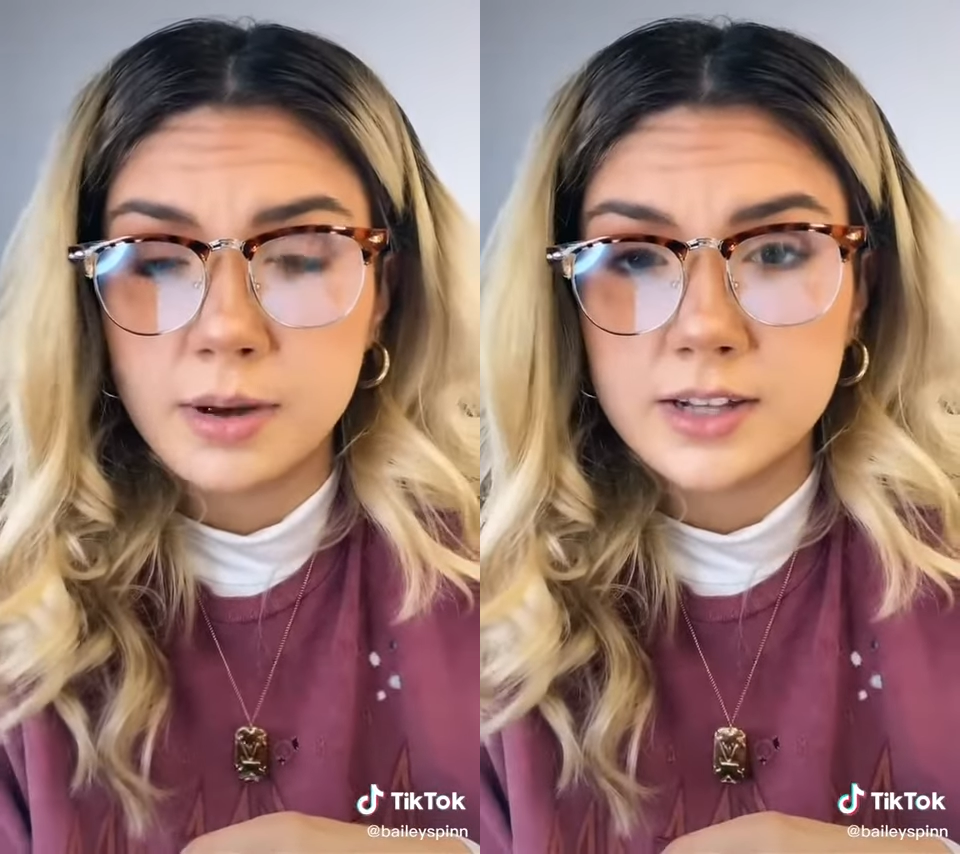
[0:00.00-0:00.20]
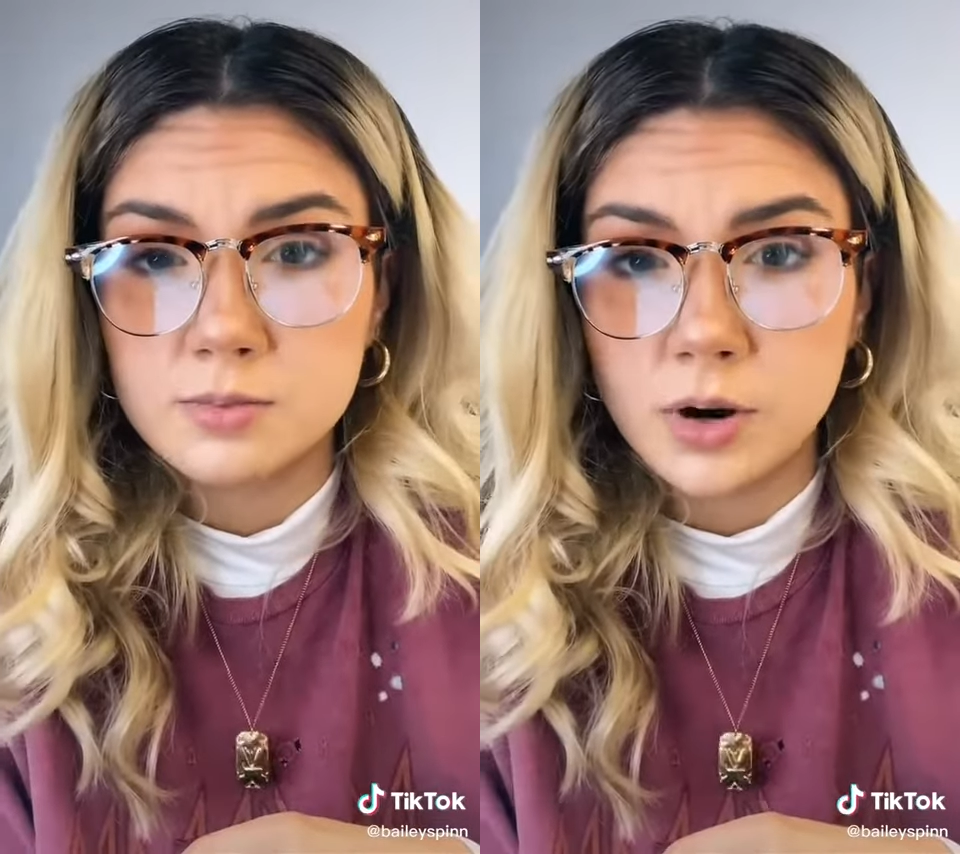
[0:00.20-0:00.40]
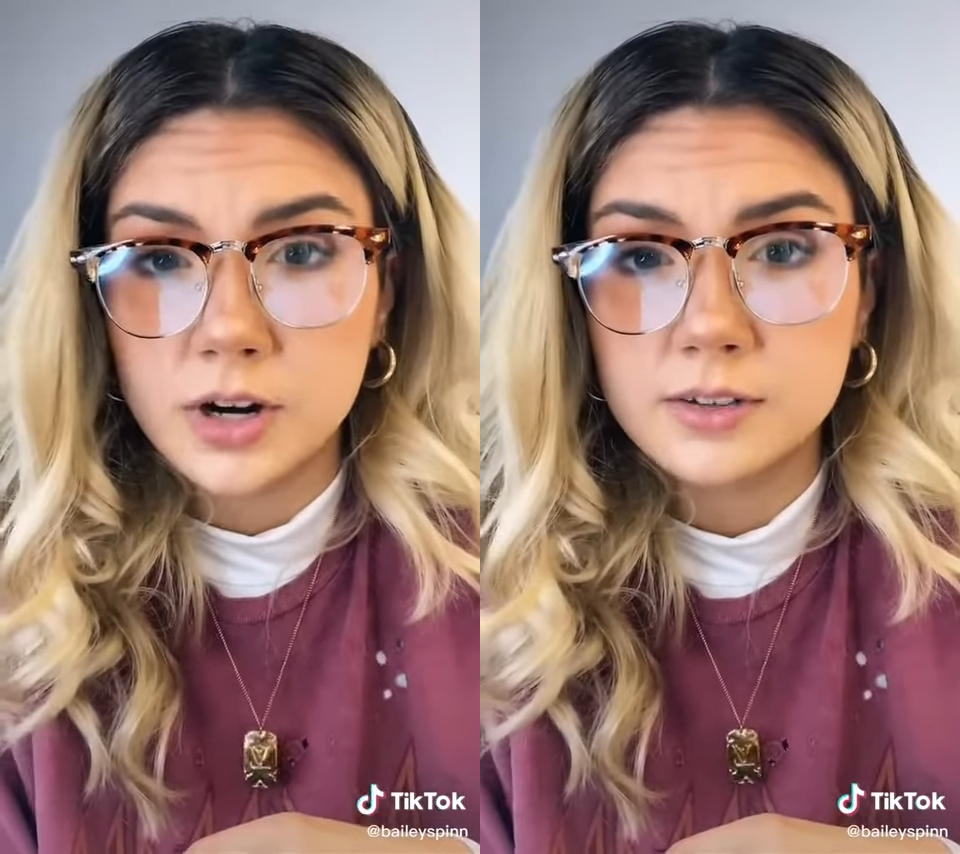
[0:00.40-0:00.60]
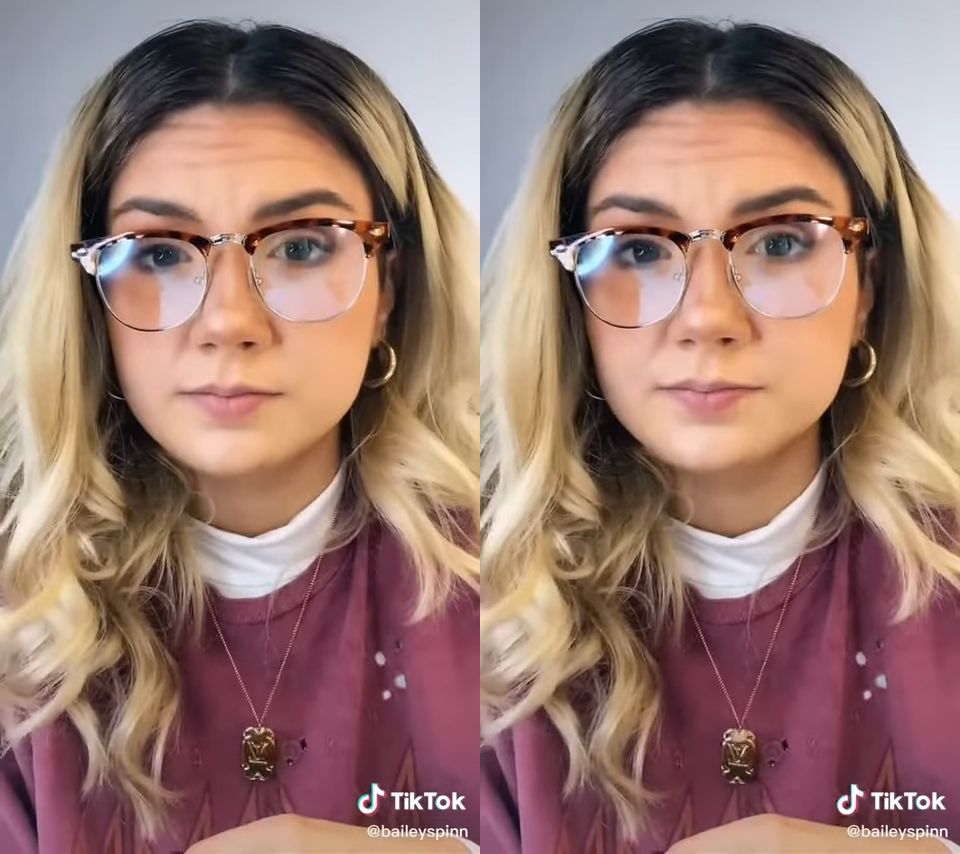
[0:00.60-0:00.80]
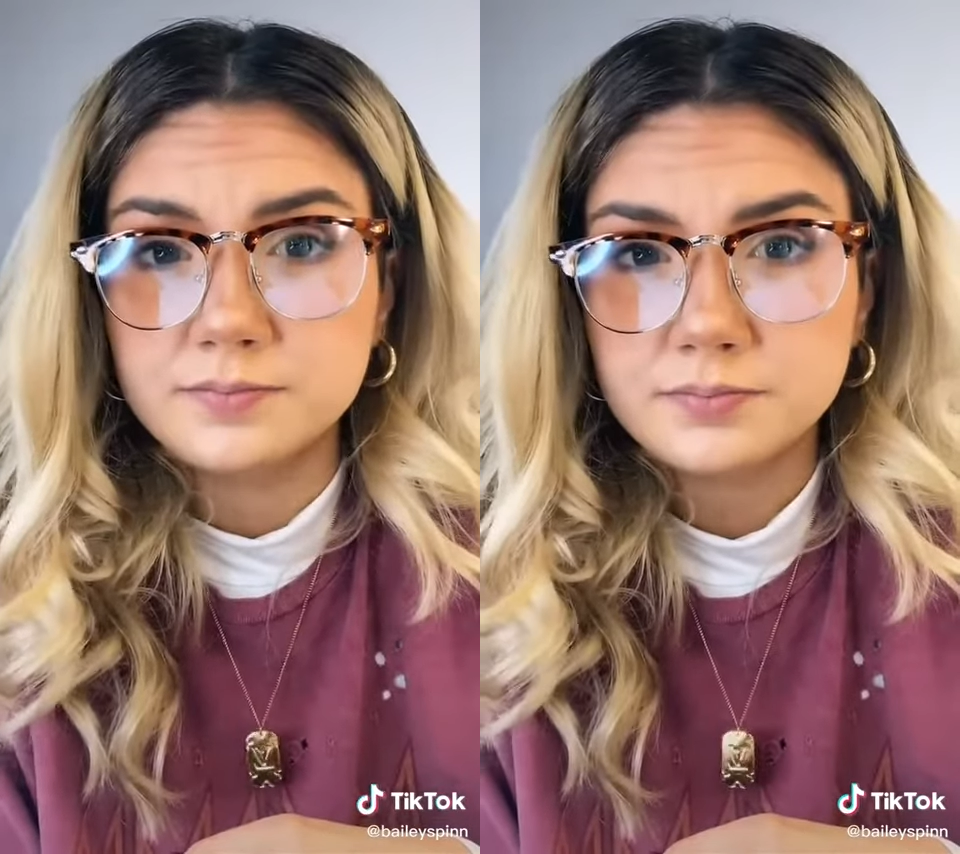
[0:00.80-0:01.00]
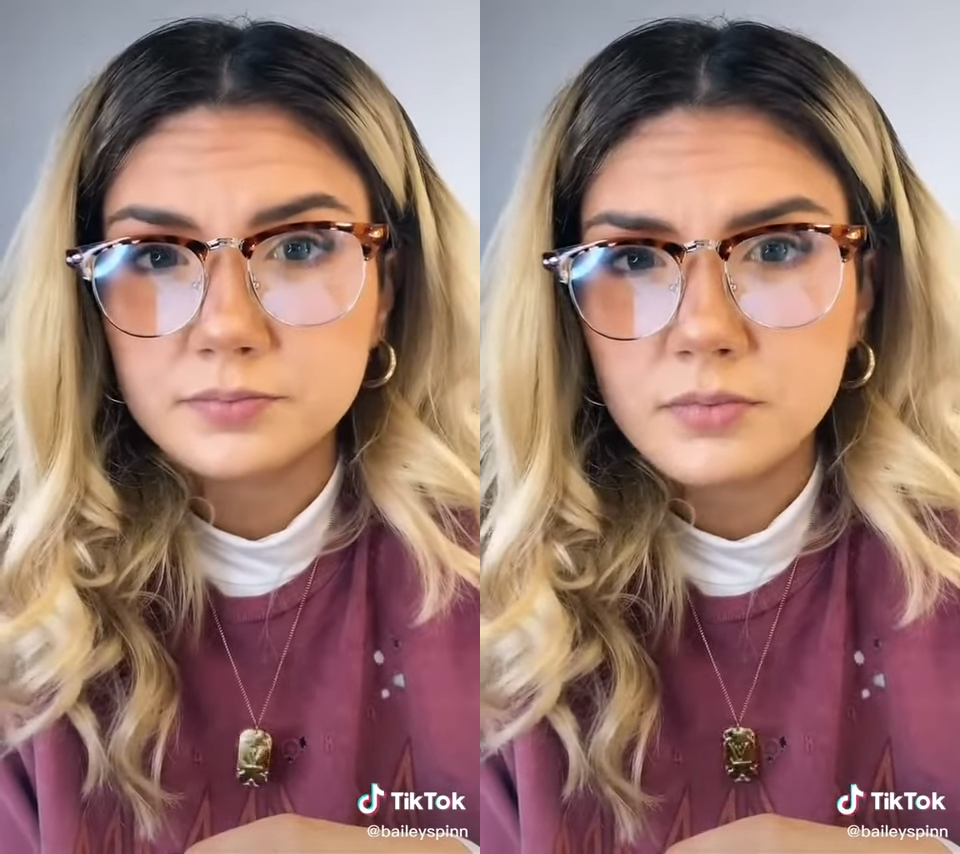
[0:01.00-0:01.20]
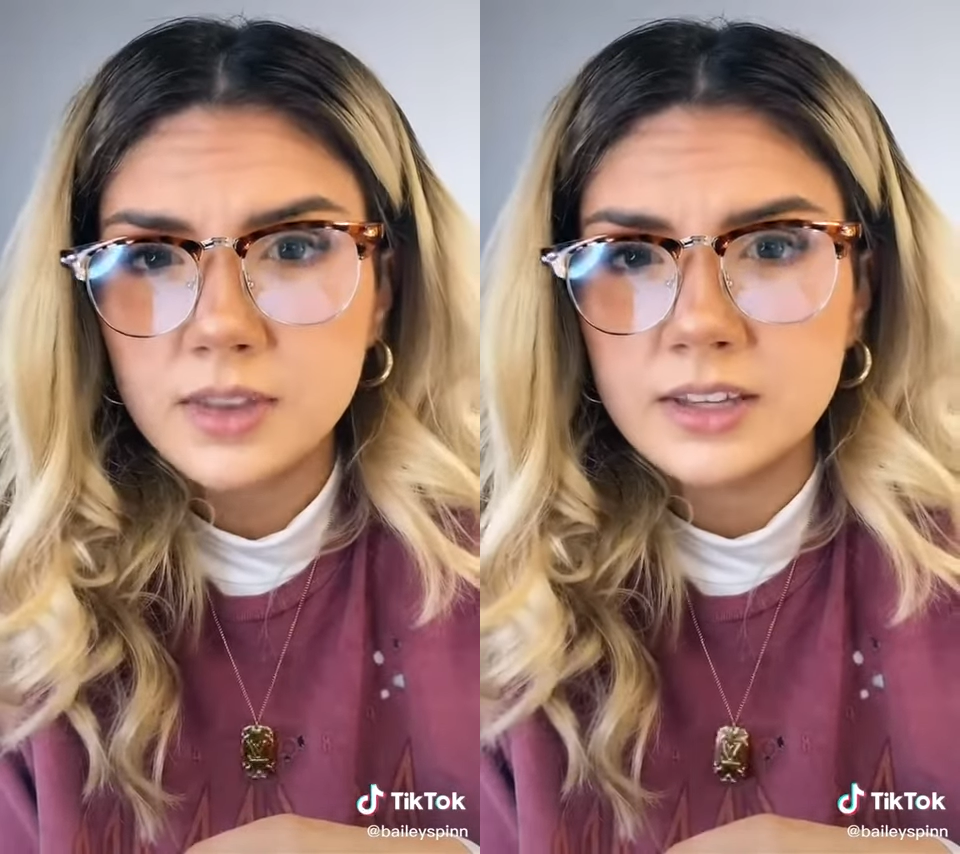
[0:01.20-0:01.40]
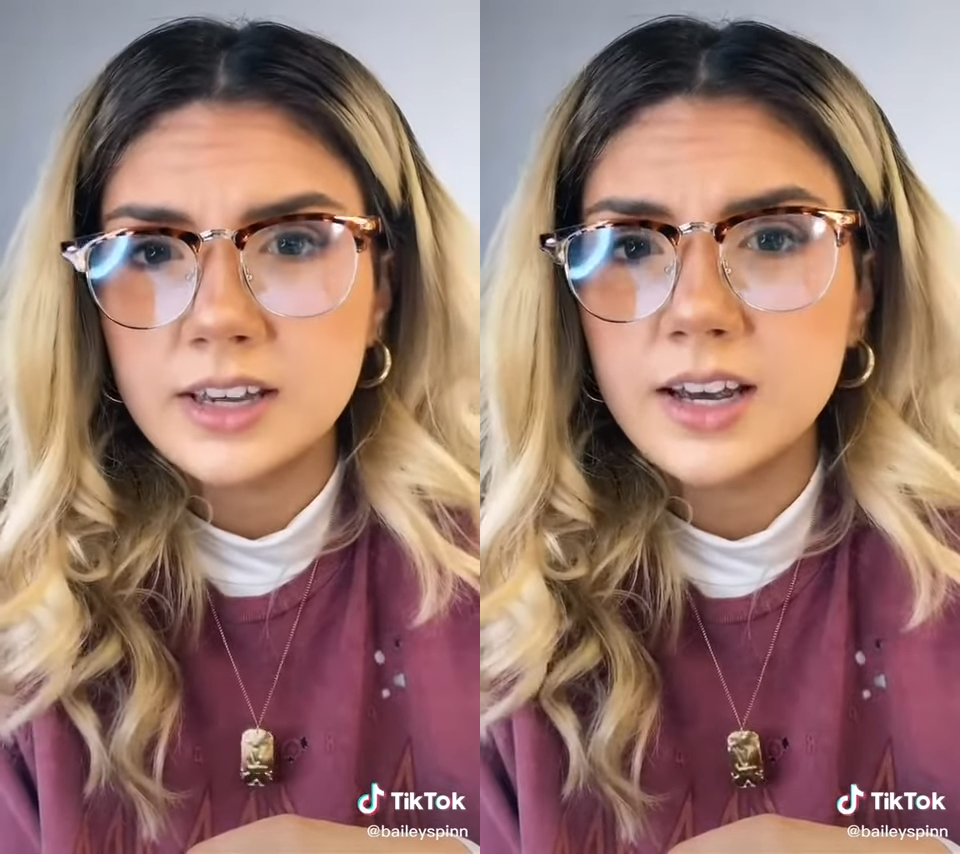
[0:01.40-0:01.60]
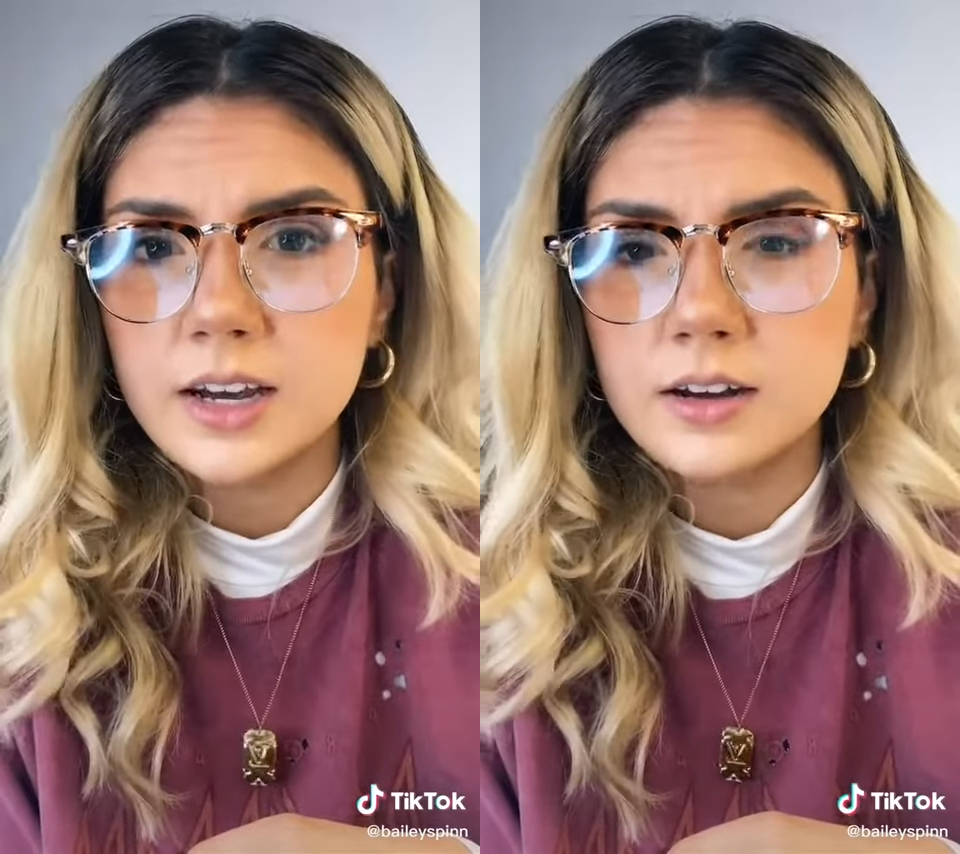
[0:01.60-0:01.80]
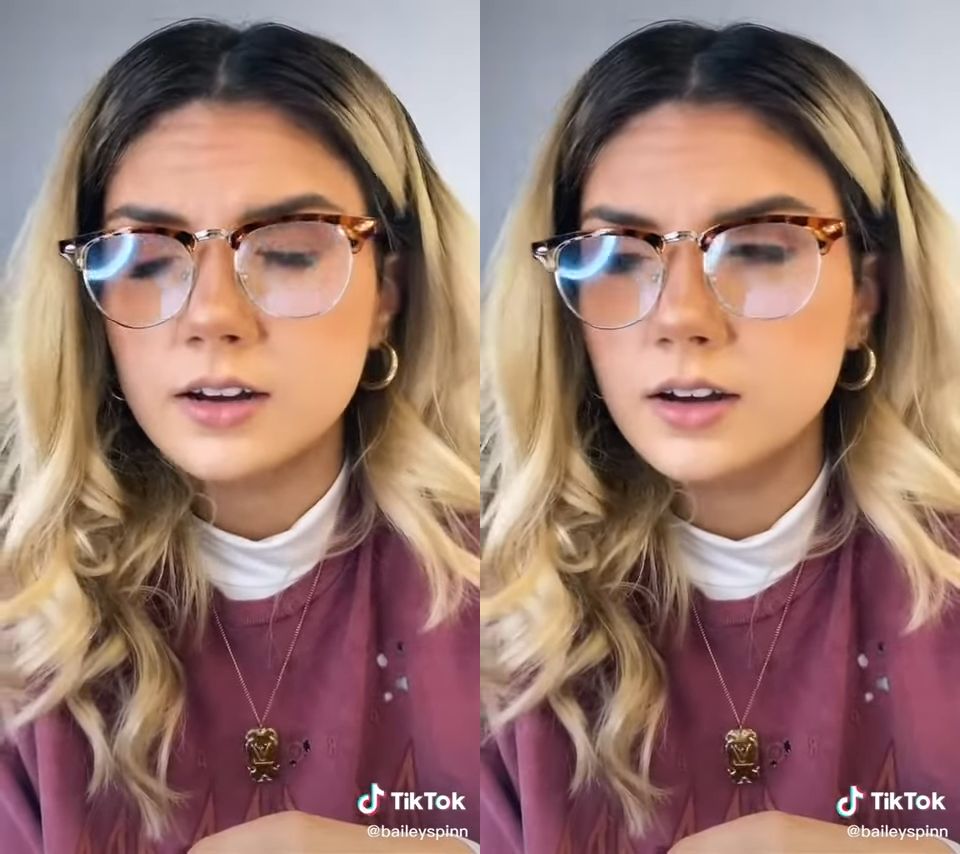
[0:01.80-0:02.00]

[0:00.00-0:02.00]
PetSmart. Yeah.